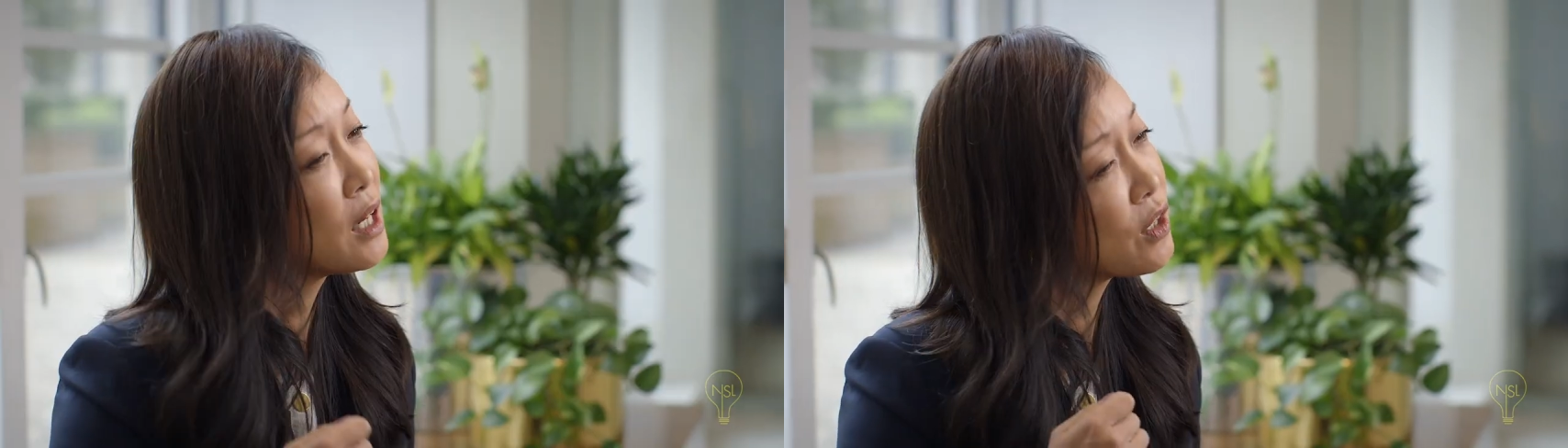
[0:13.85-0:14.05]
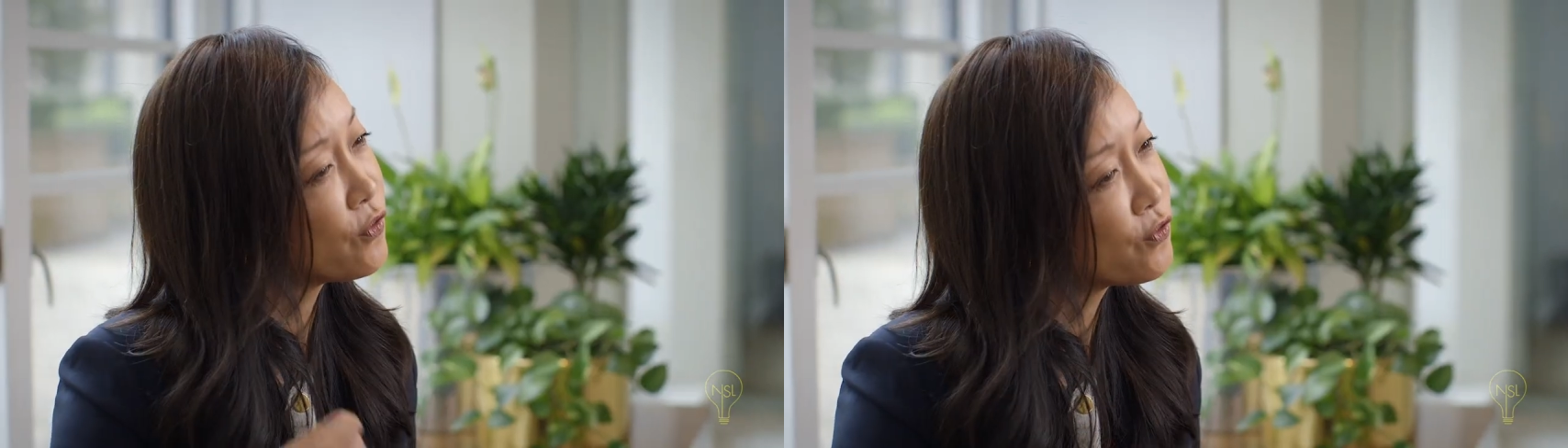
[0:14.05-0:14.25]

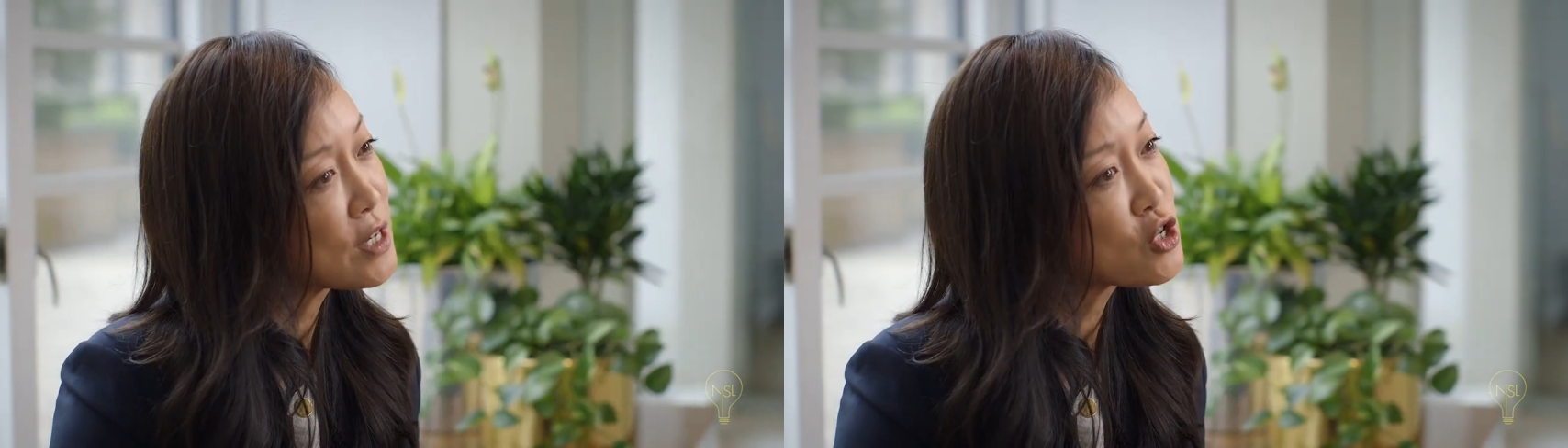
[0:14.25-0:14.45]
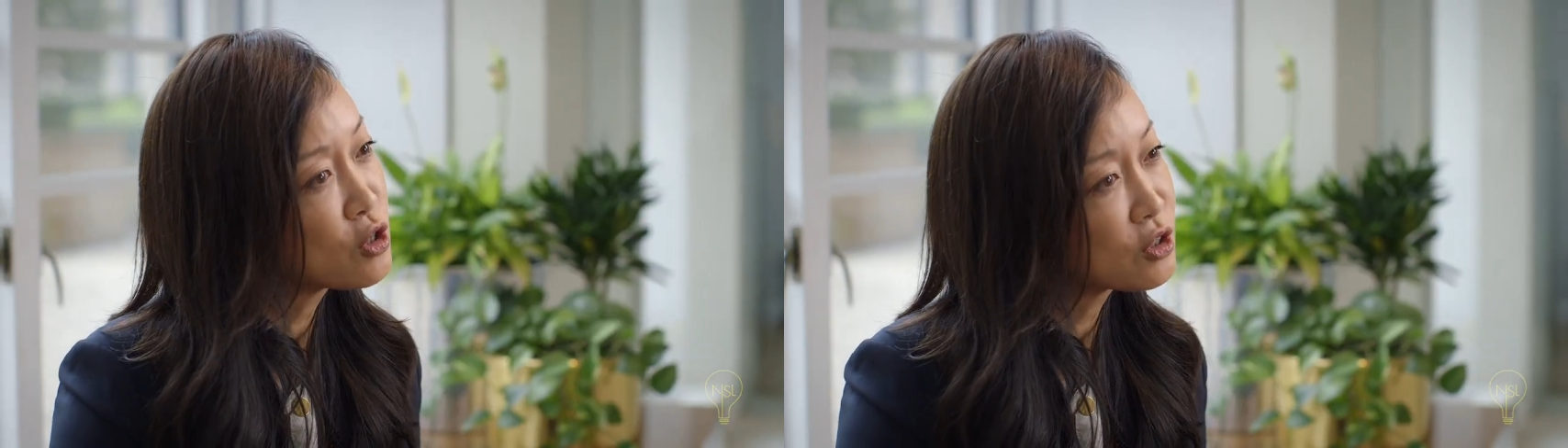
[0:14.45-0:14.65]
Can
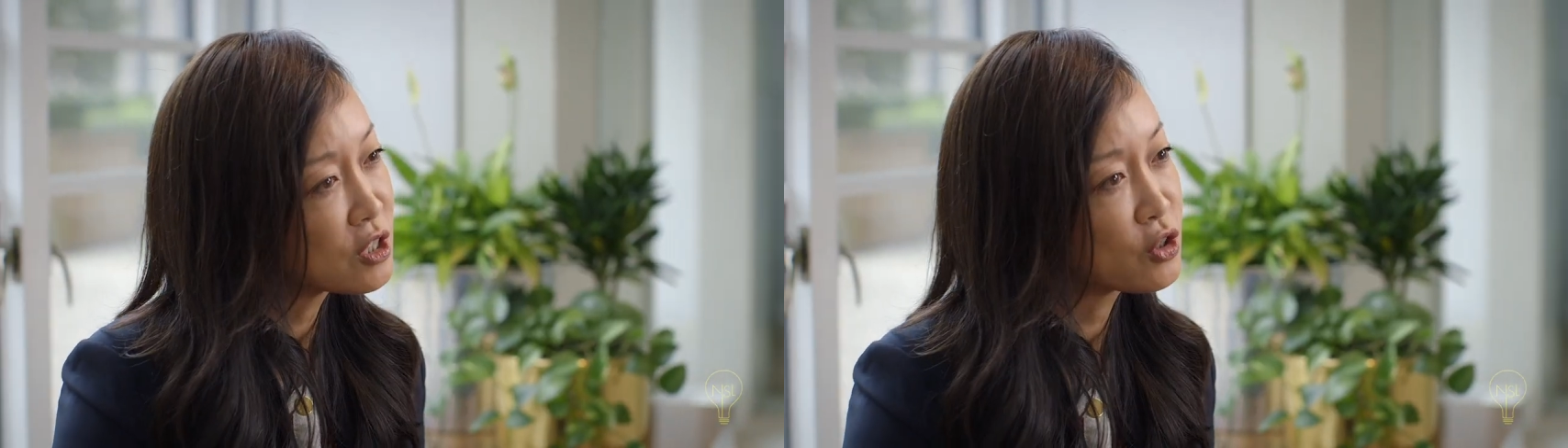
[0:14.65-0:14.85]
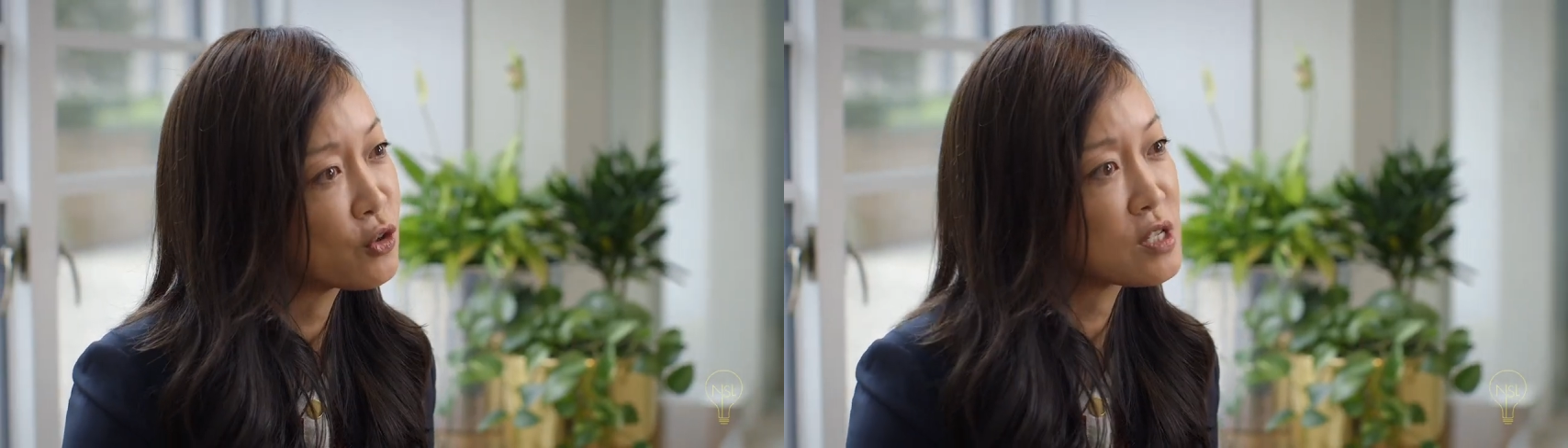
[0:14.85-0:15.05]
conventional
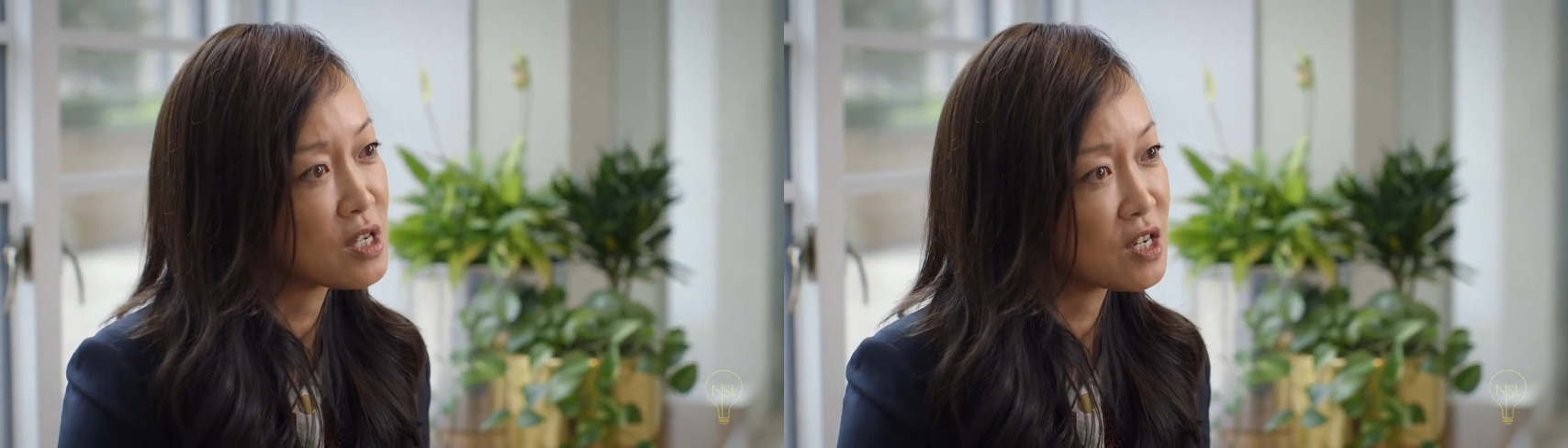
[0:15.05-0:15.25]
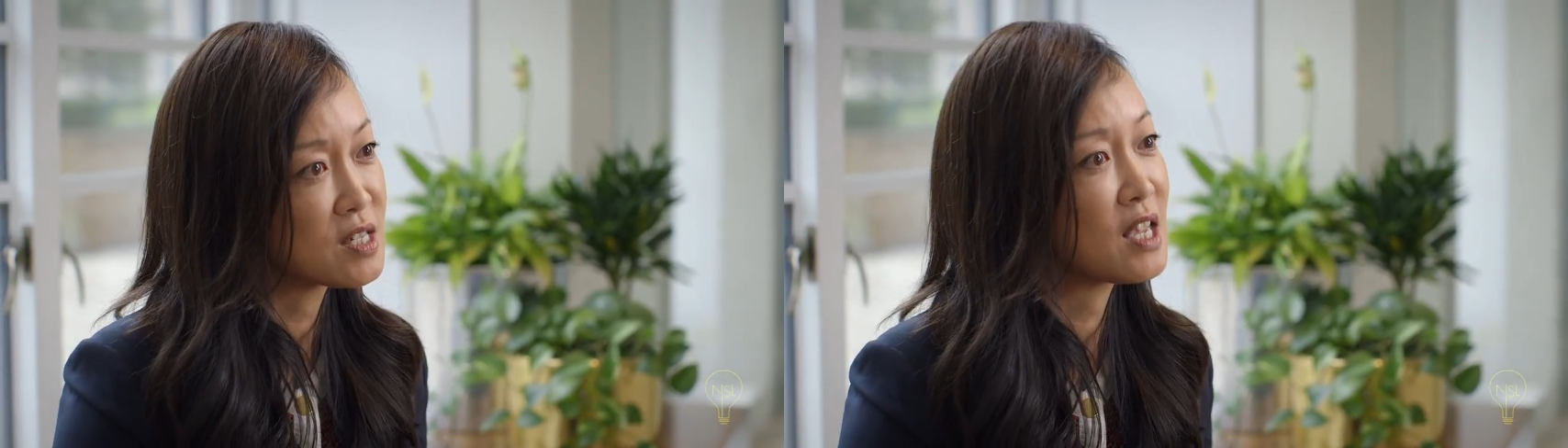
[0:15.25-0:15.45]
deterrence
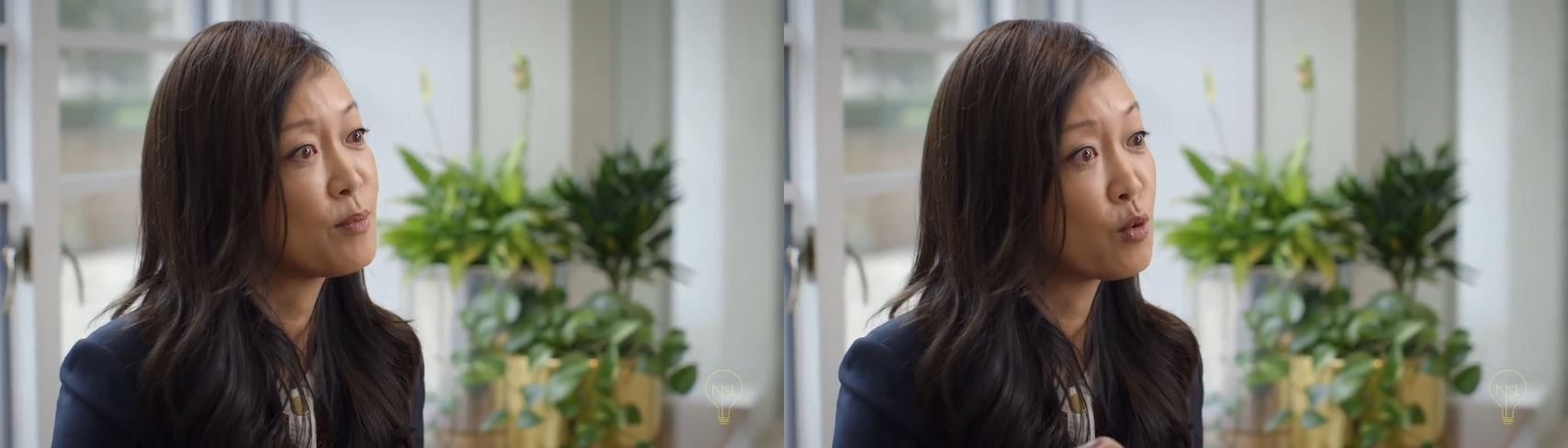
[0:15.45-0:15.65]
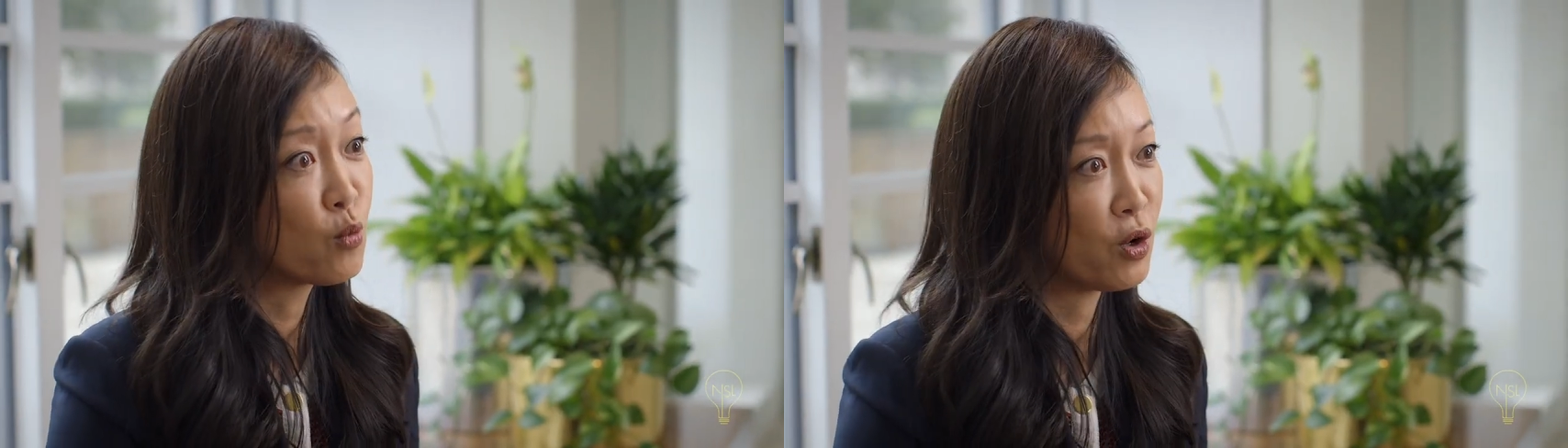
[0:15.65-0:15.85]
and containment